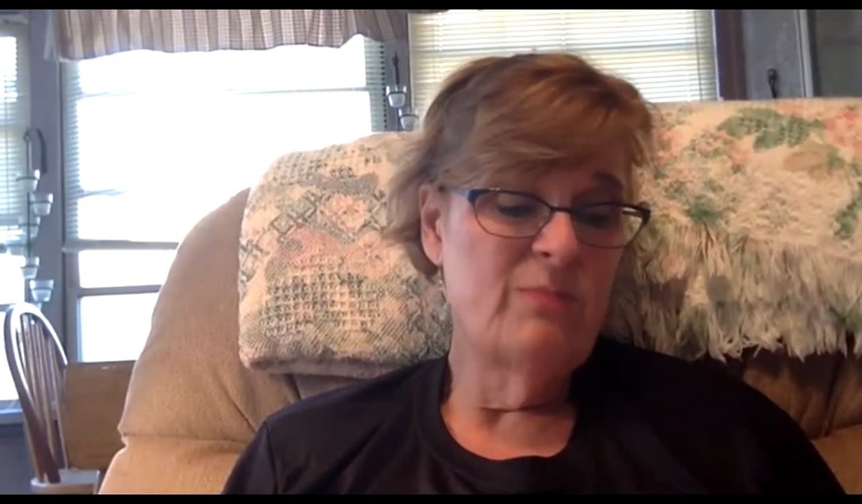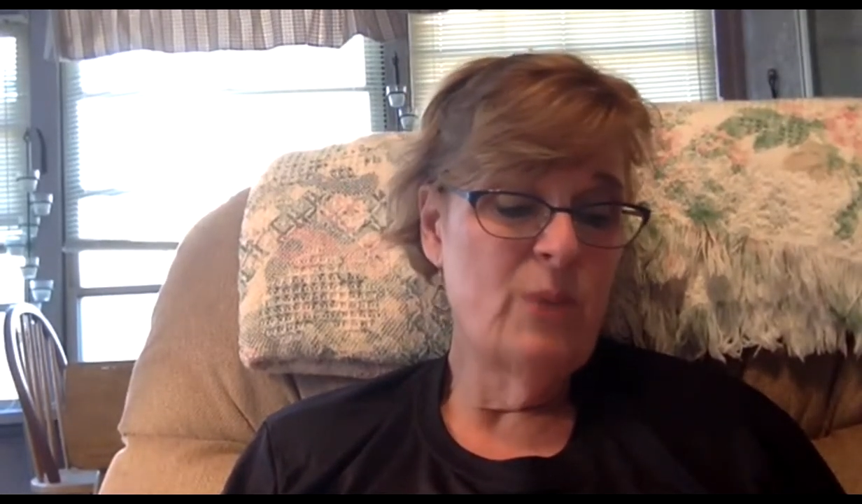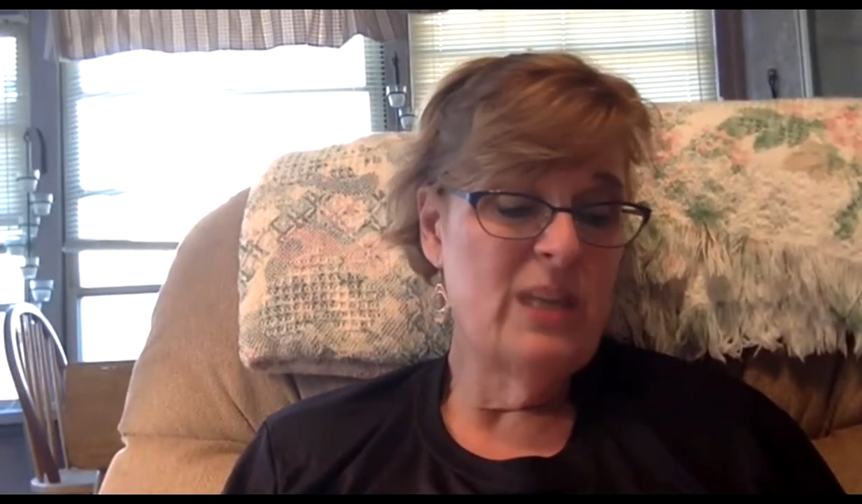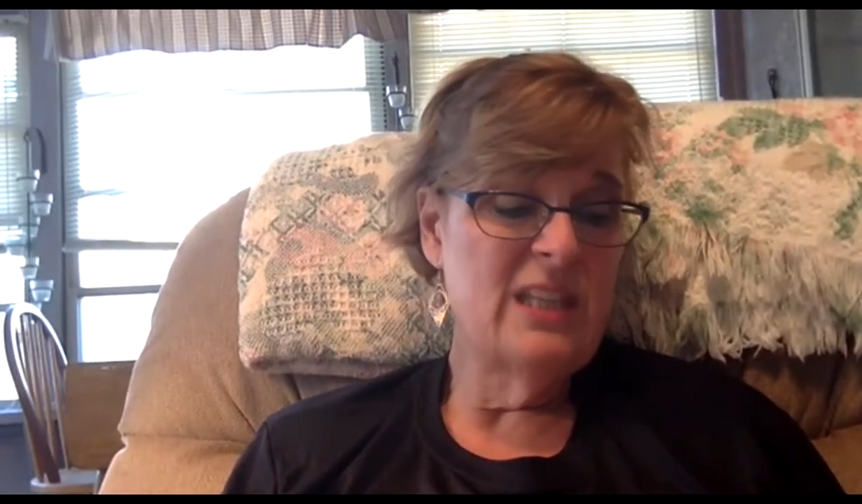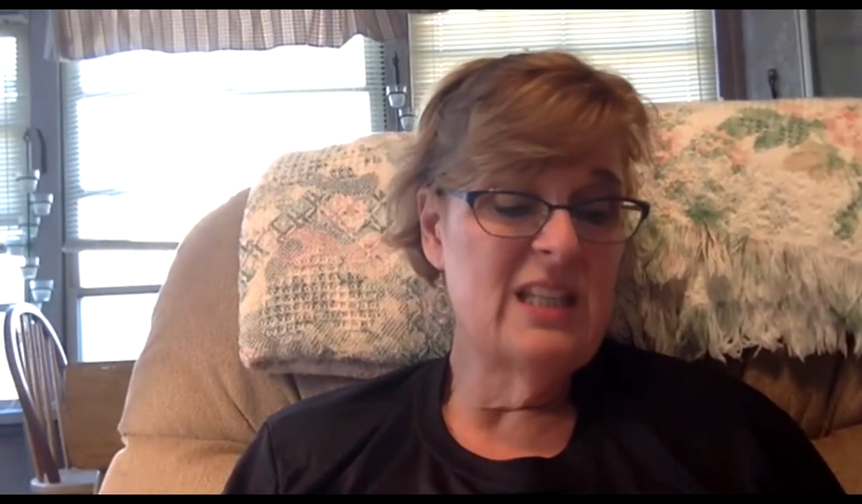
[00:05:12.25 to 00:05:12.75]

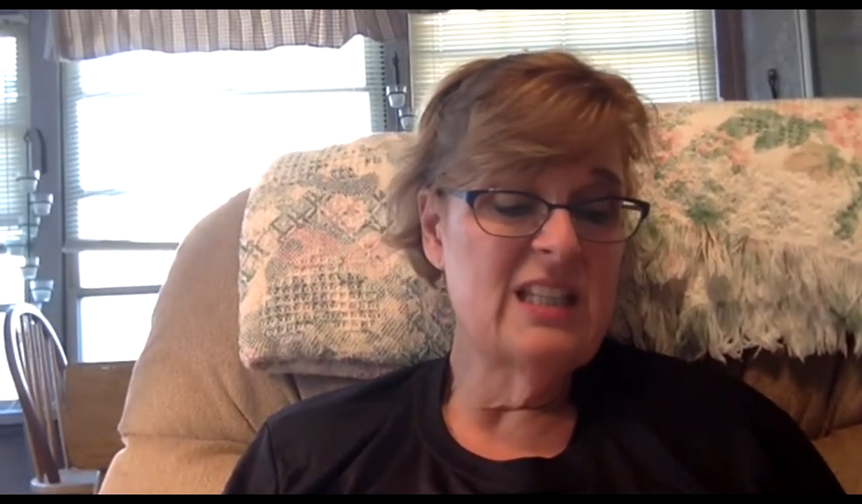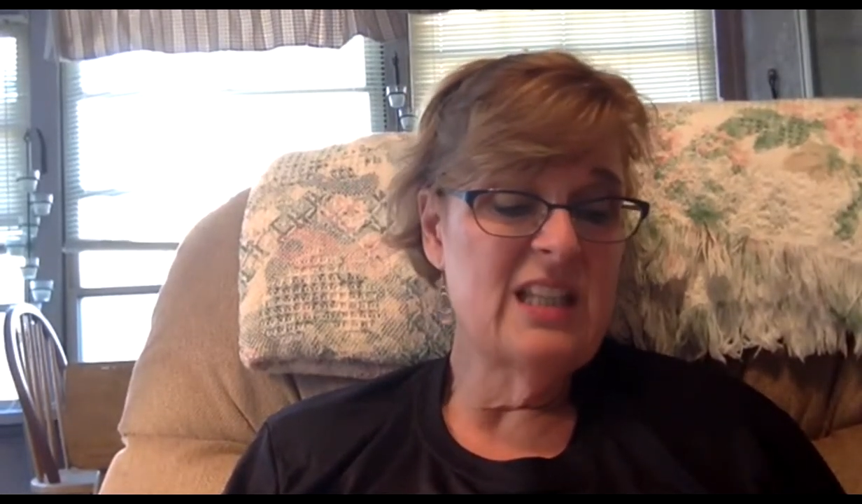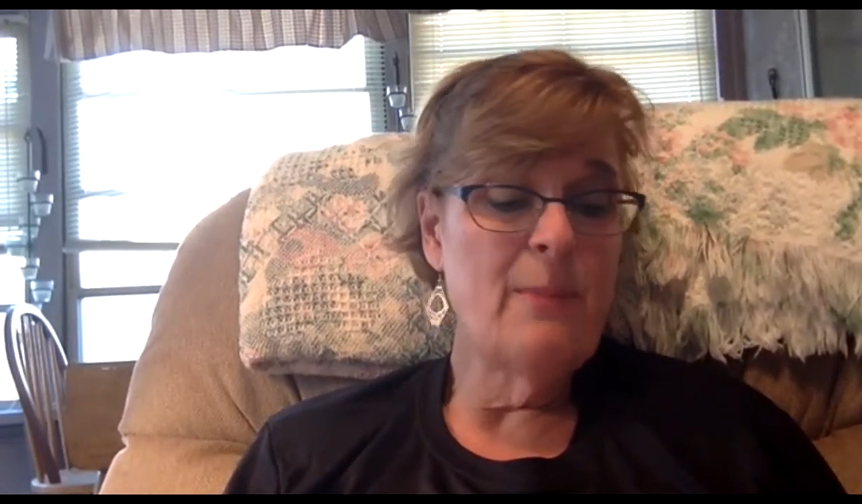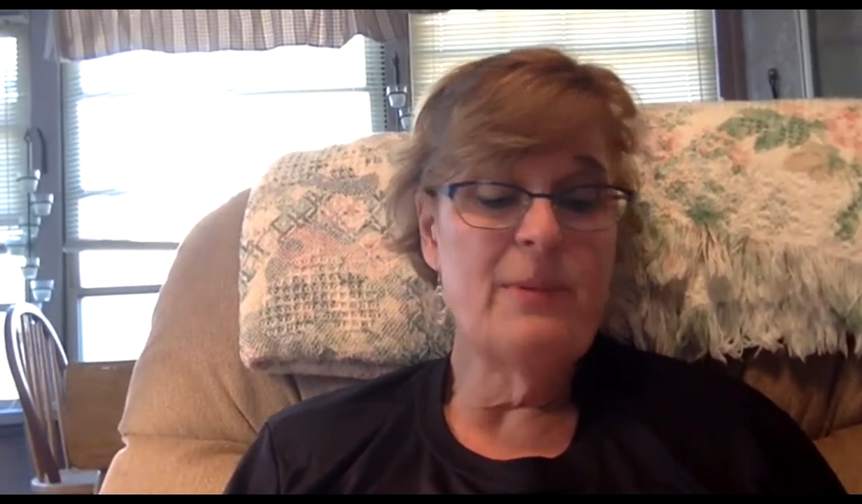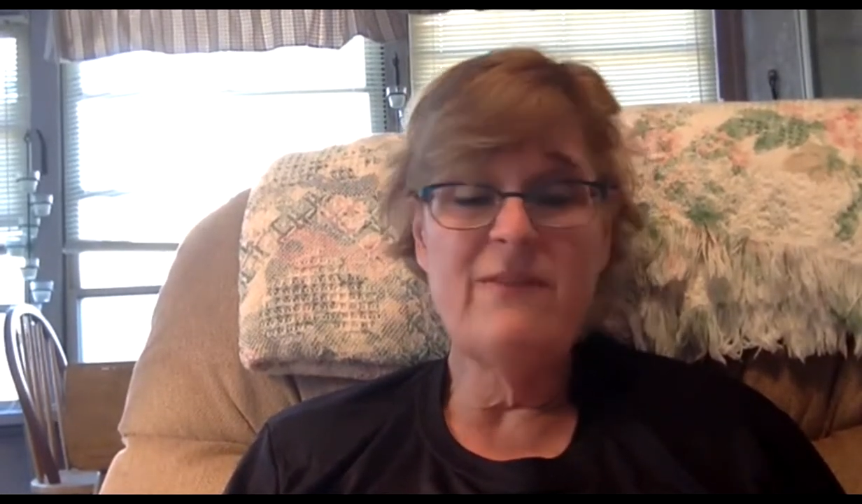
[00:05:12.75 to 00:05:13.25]
reason to
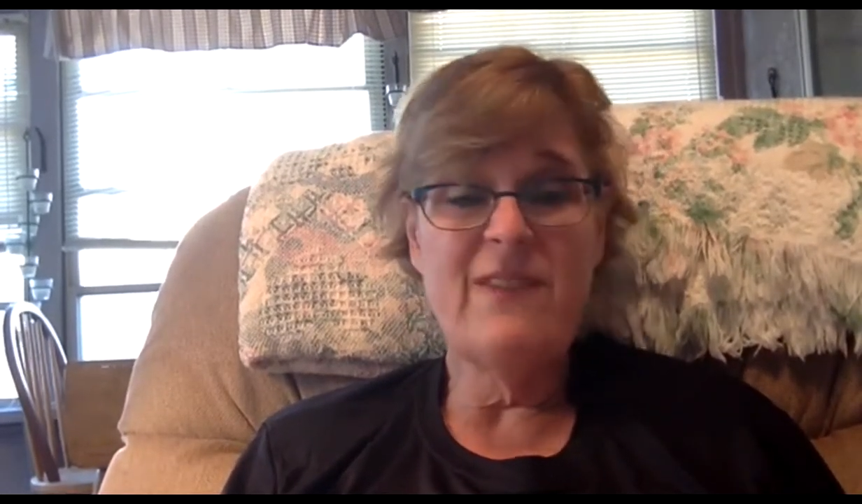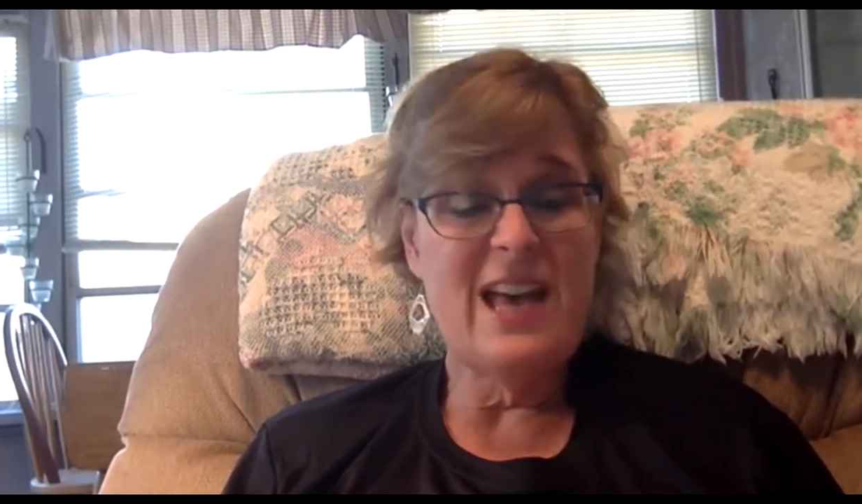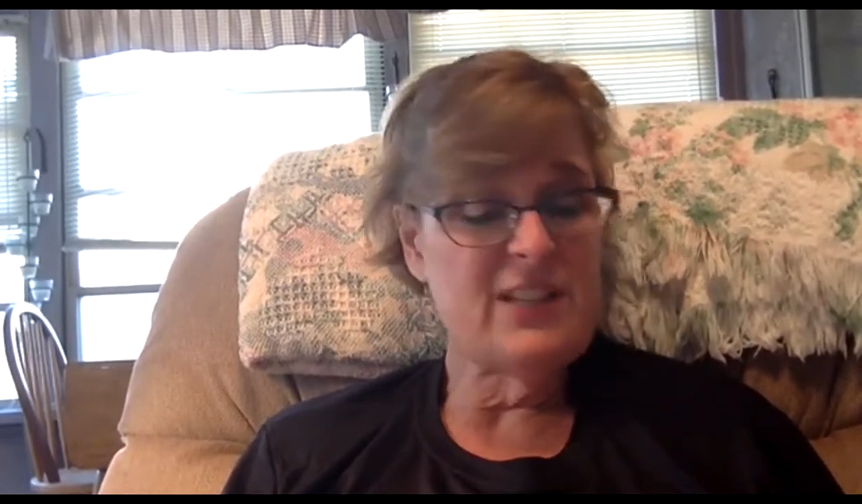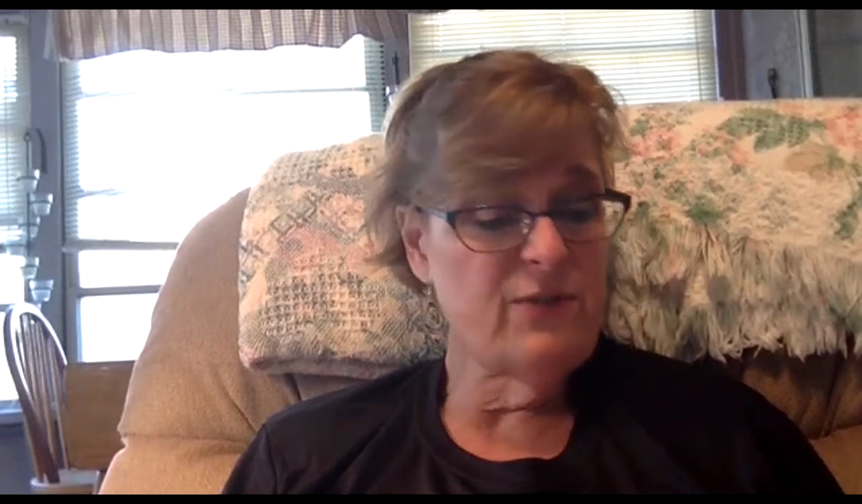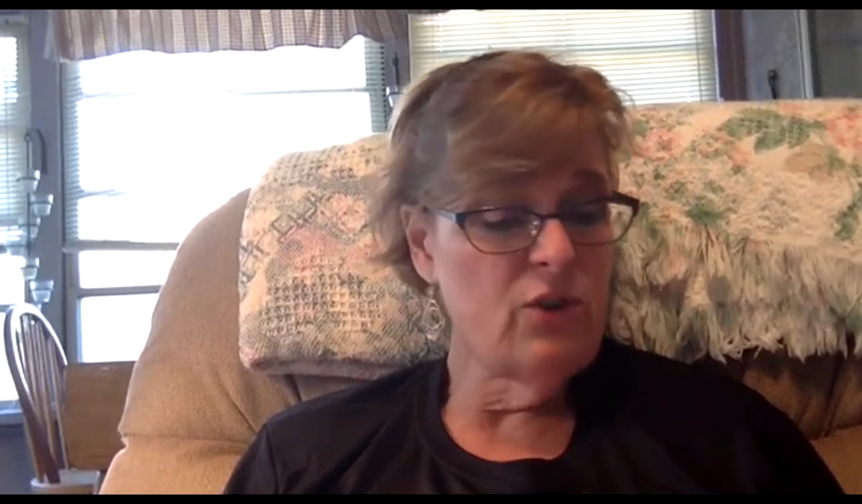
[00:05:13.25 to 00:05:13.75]
stop at the
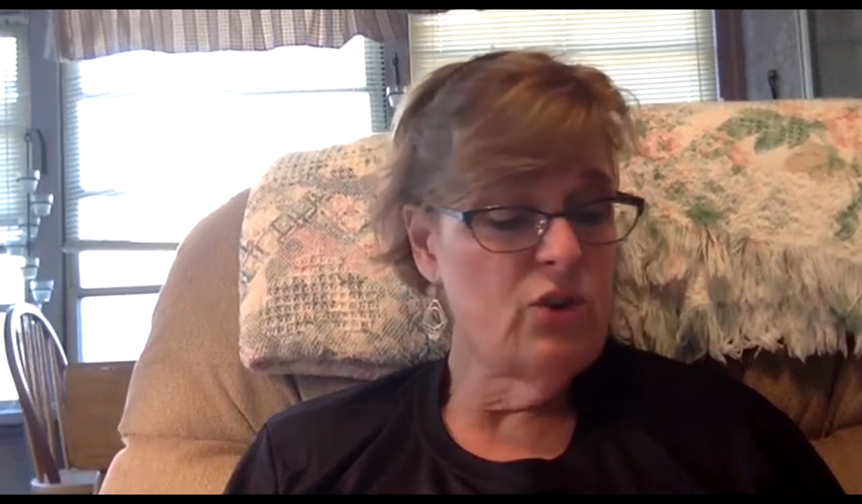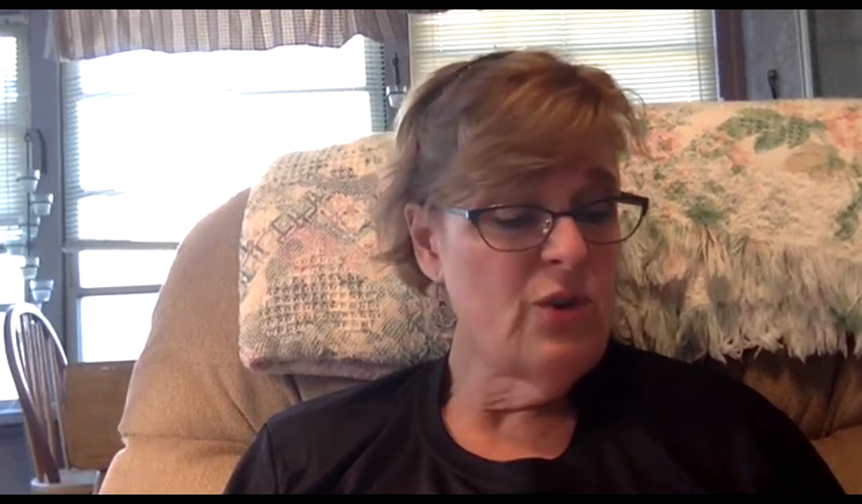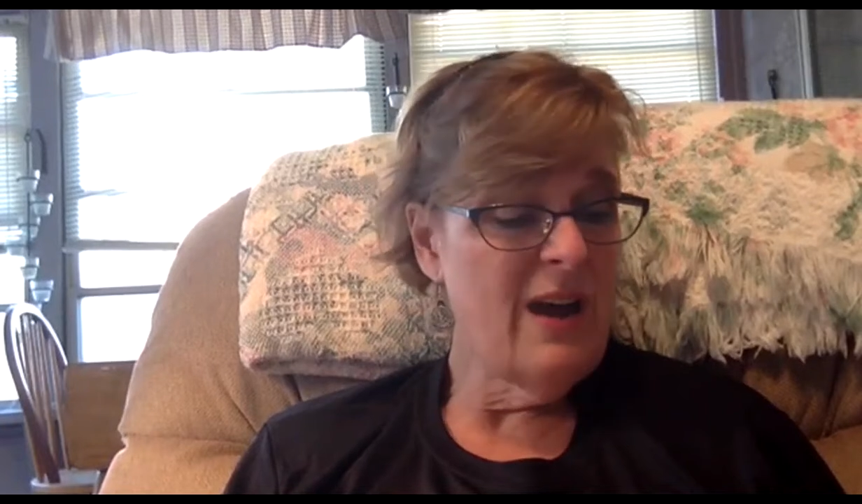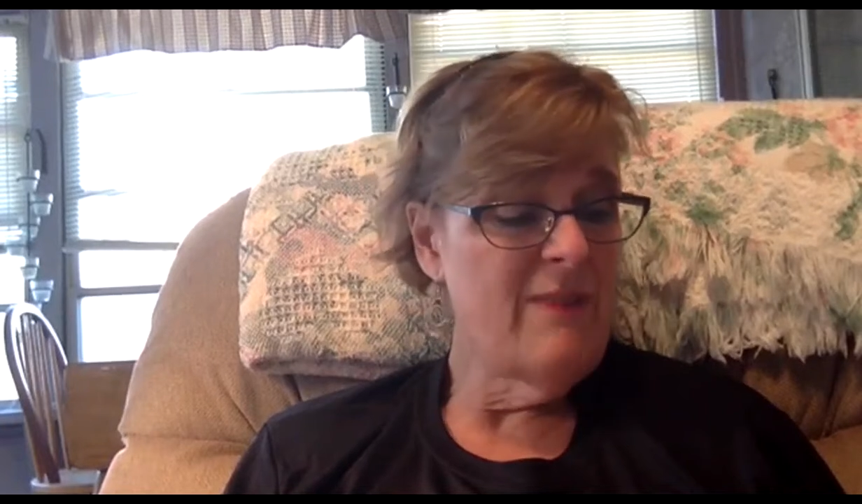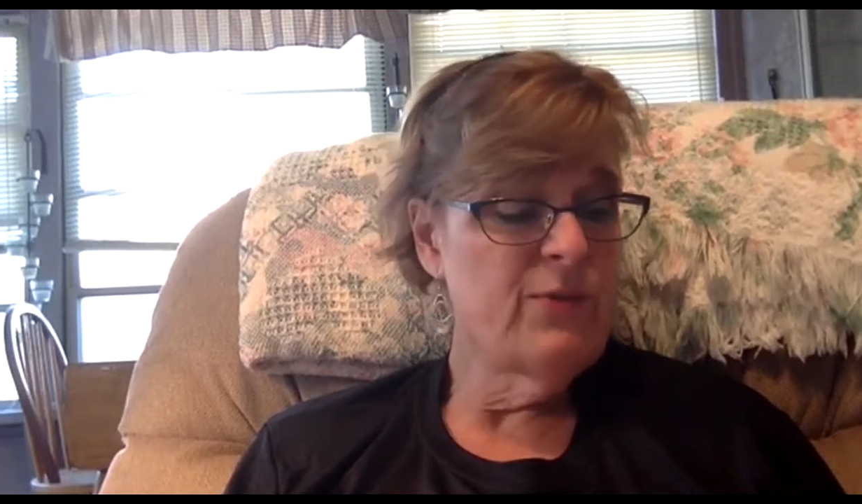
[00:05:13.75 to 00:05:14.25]
fast food
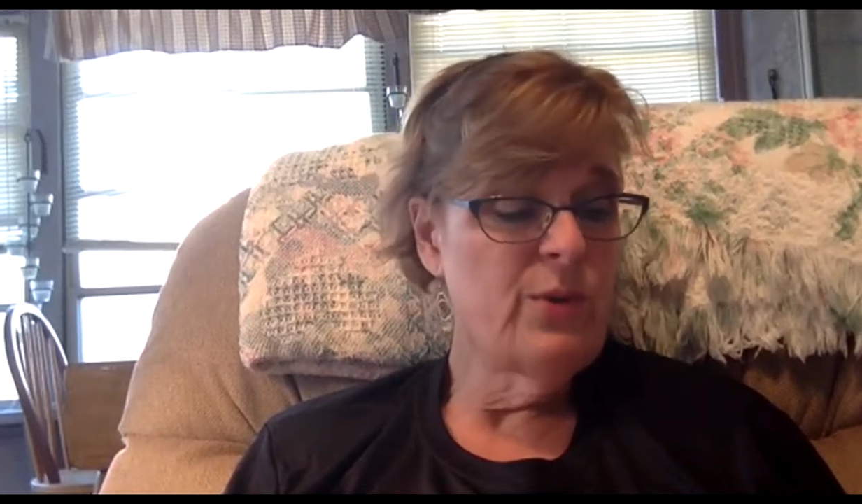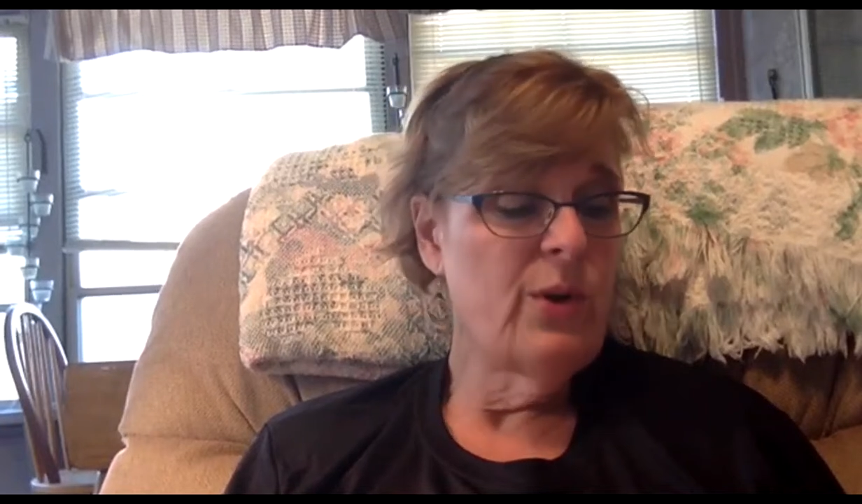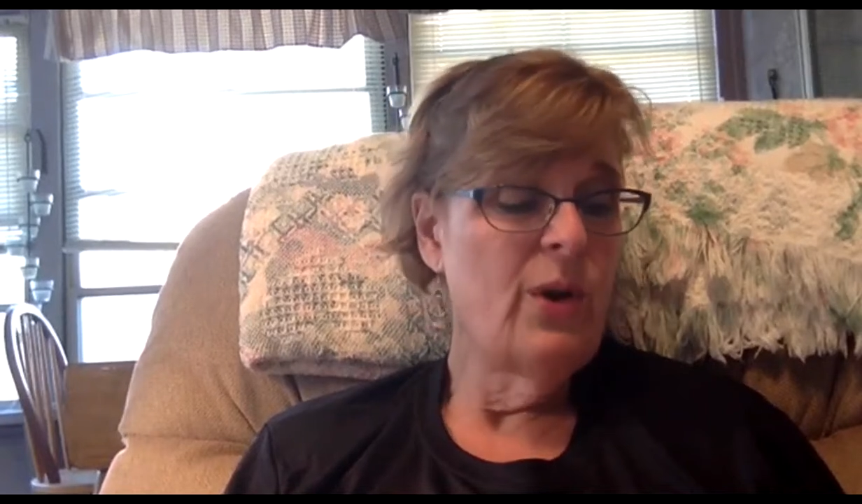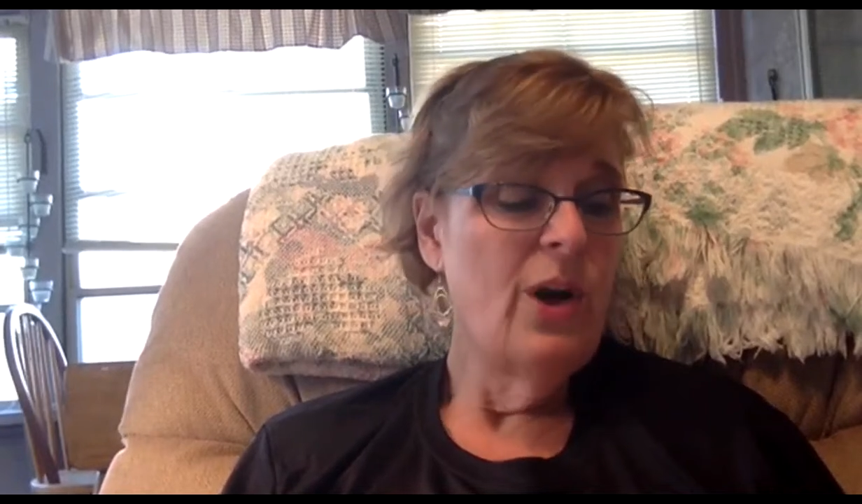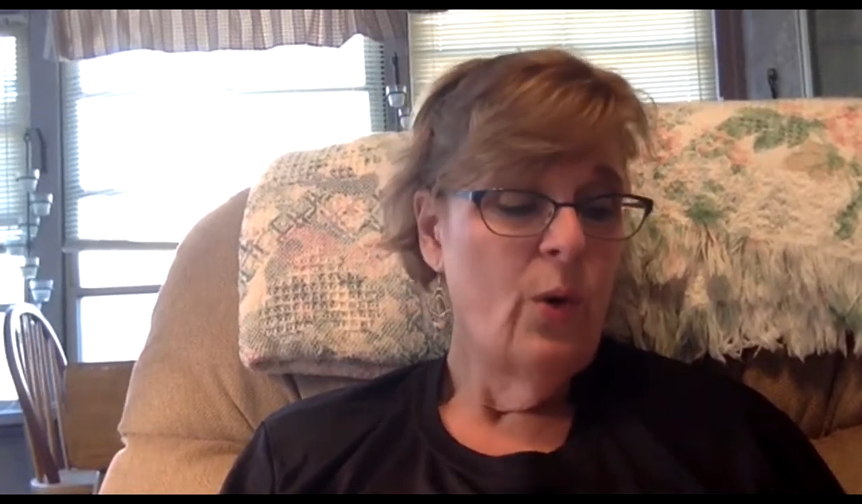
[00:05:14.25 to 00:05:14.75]
drive-thru